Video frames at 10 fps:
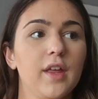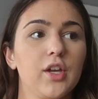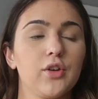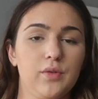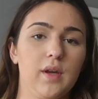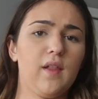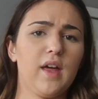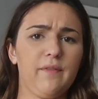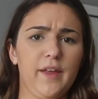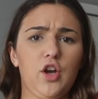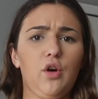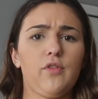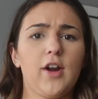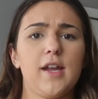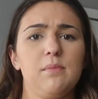like you're doing a lot of like
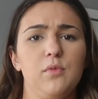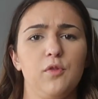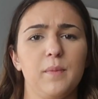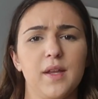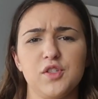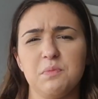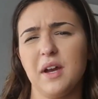overhead movements,